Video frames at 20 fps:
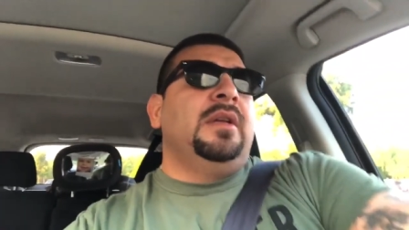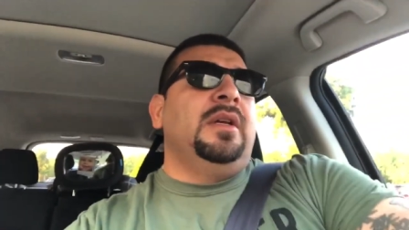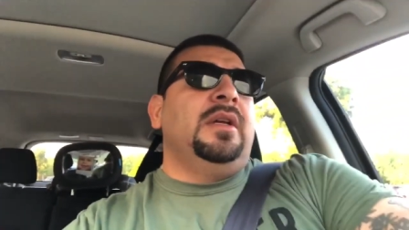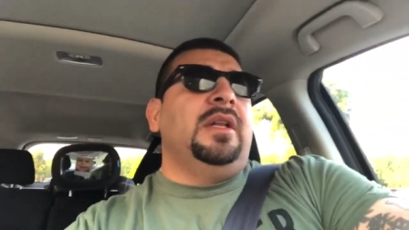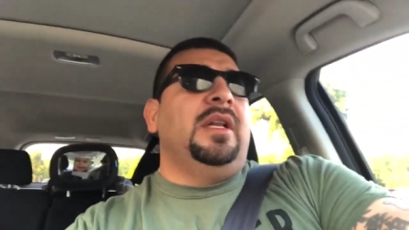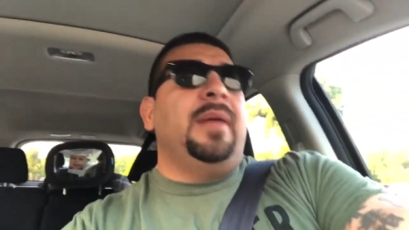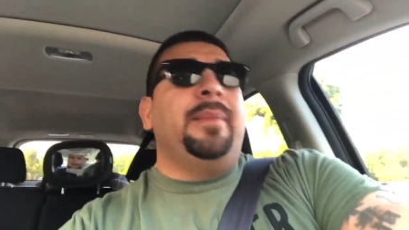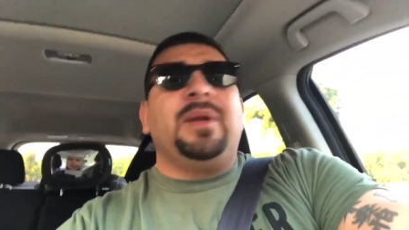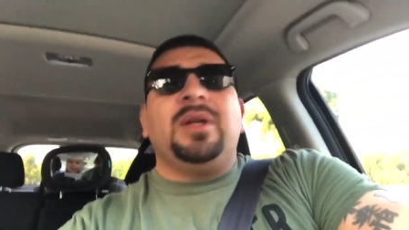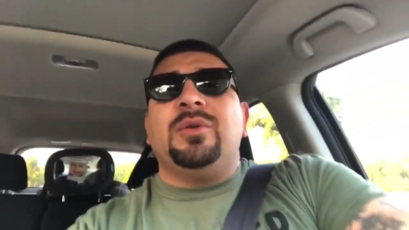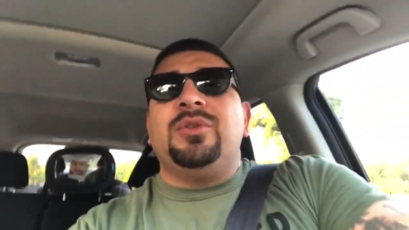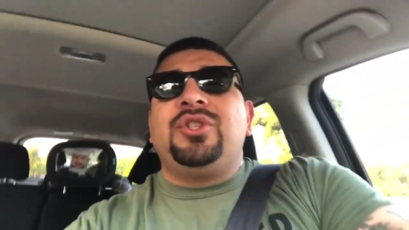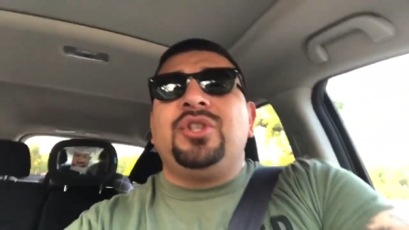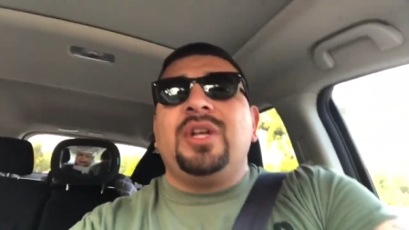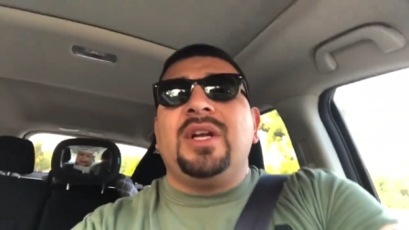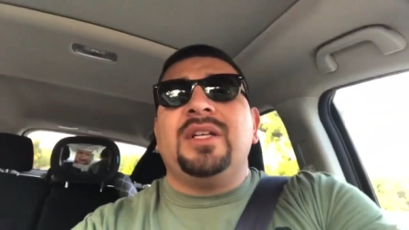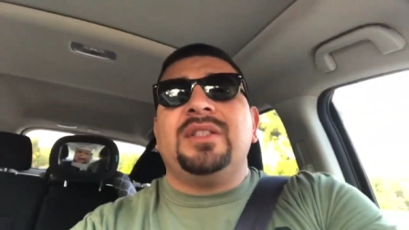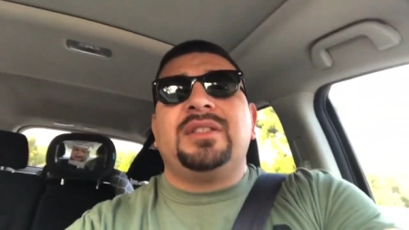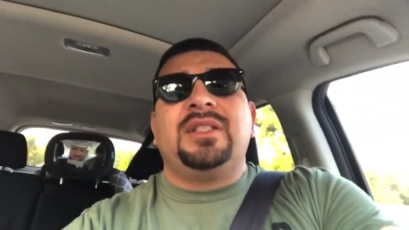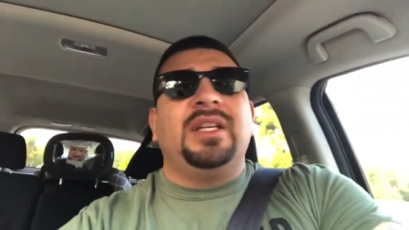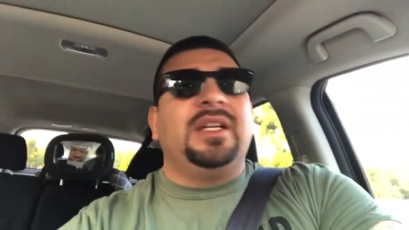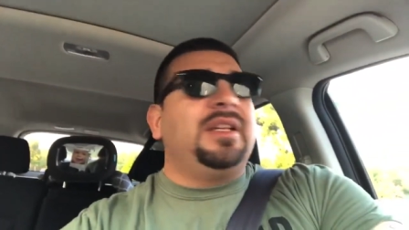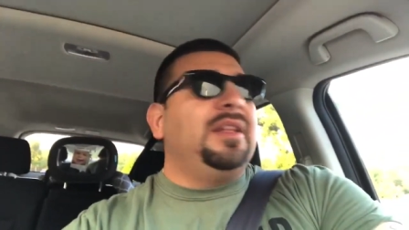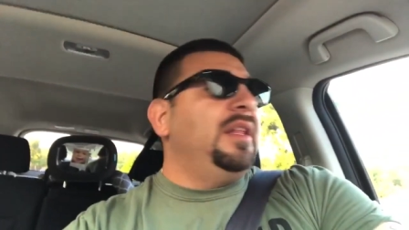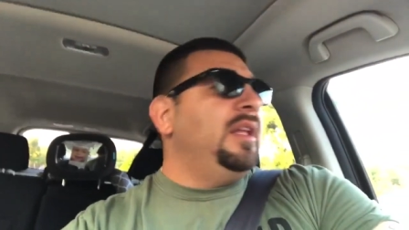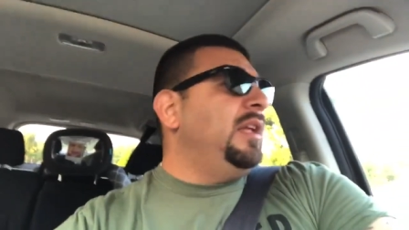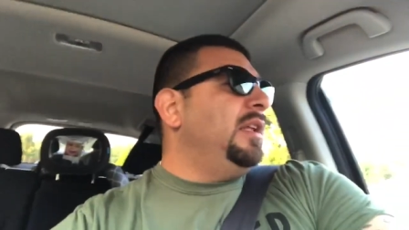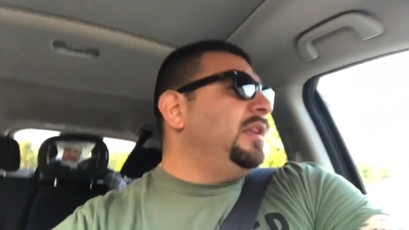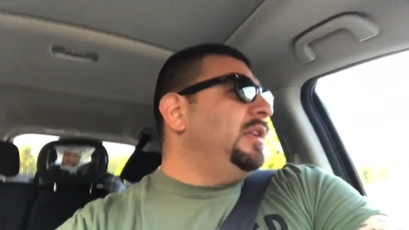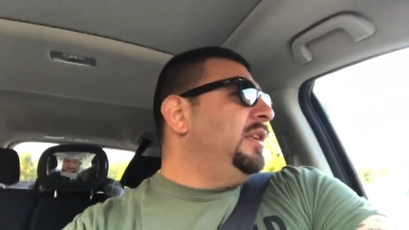let me know what you guys think of
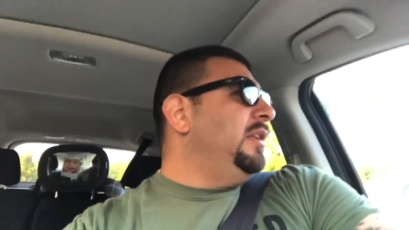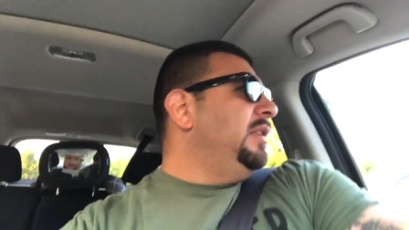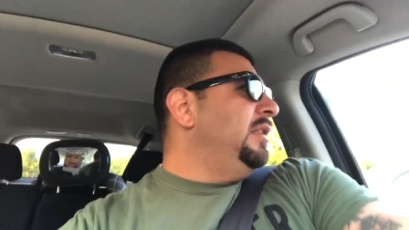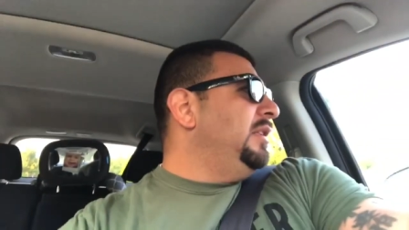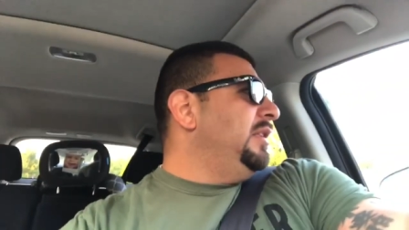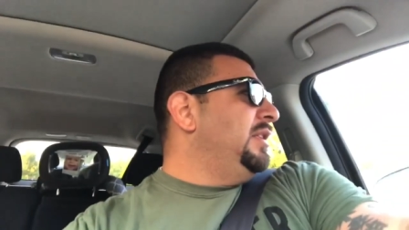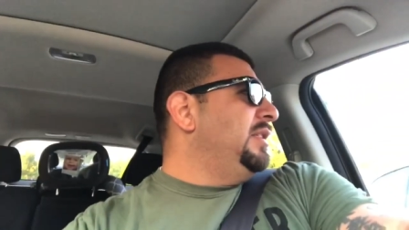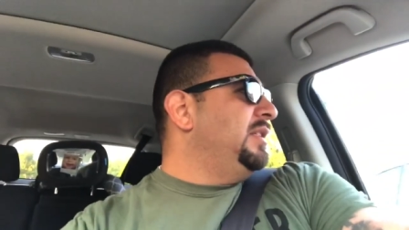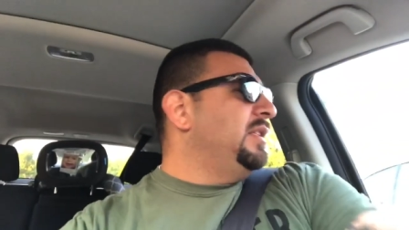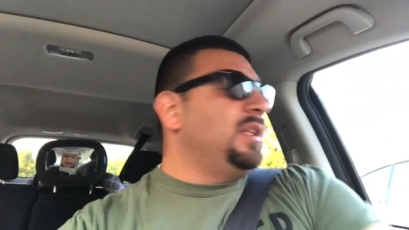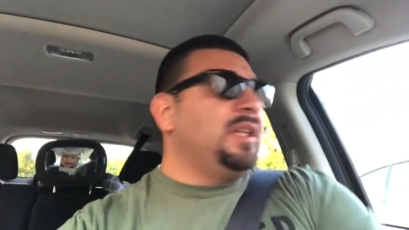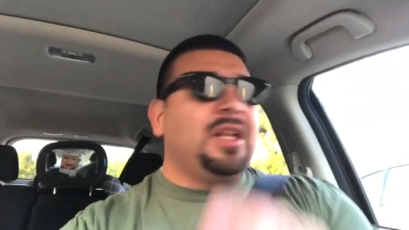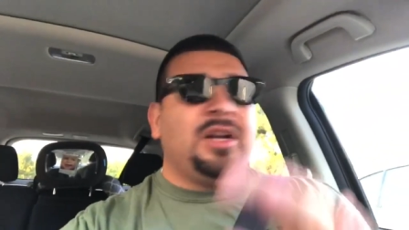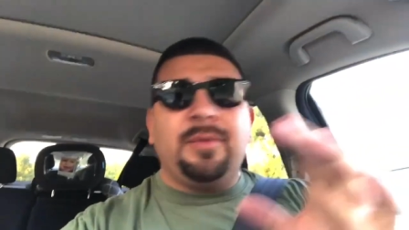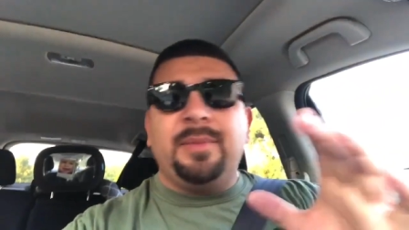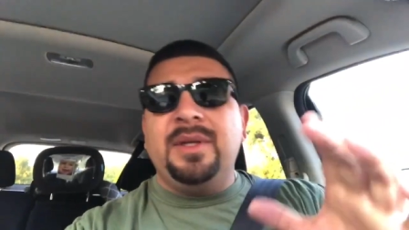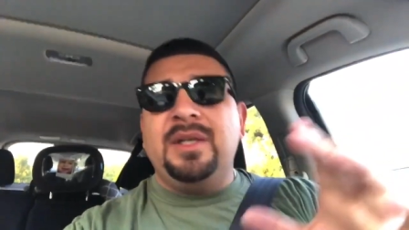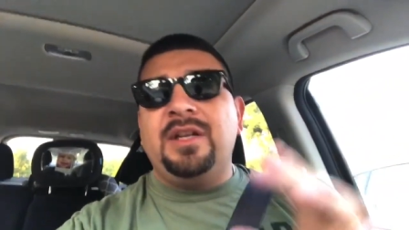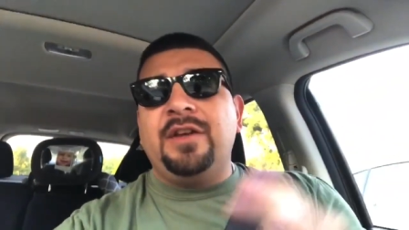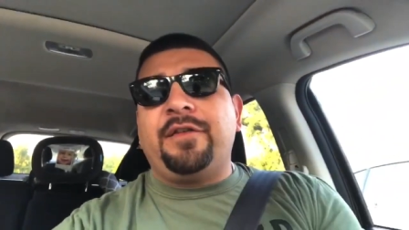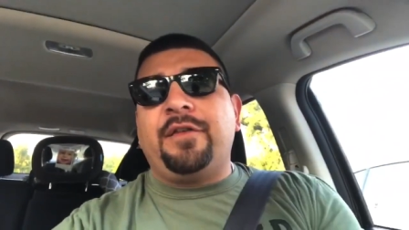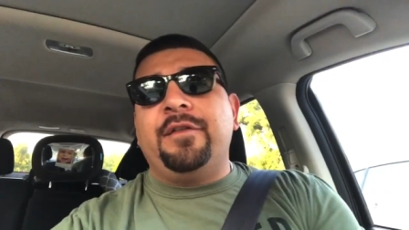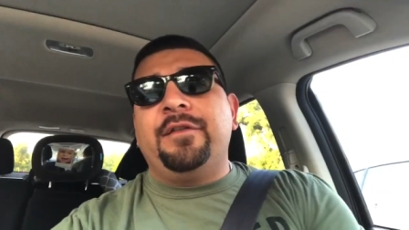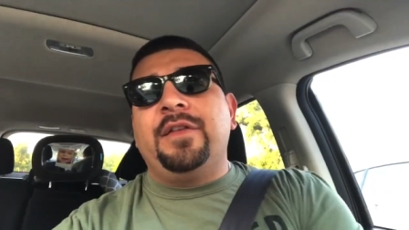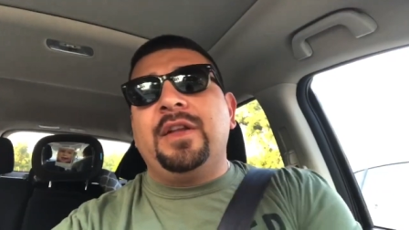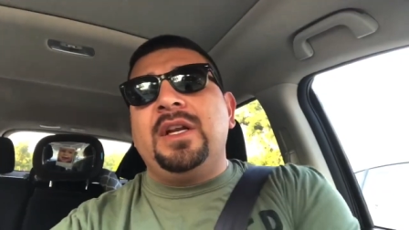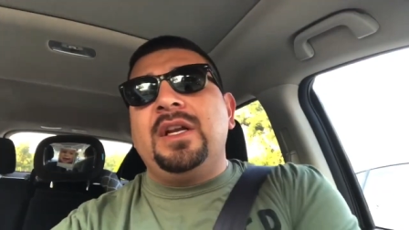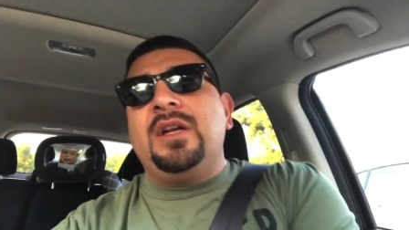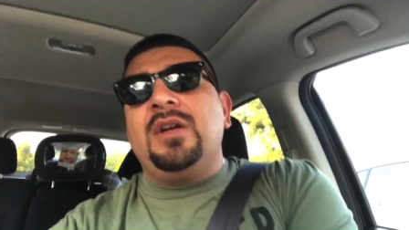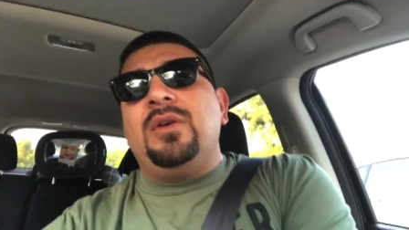that this is a little bit different
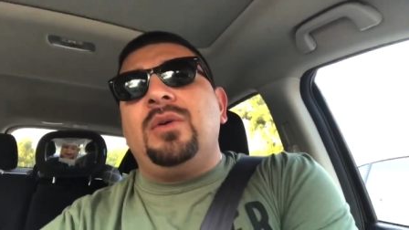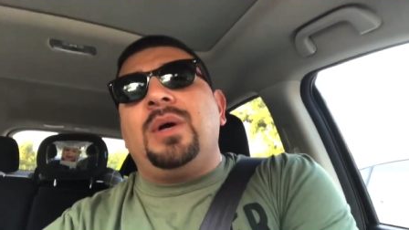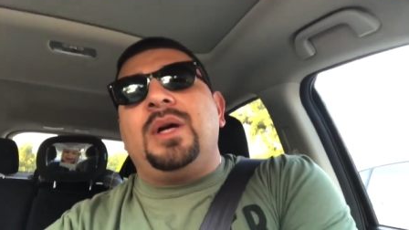video.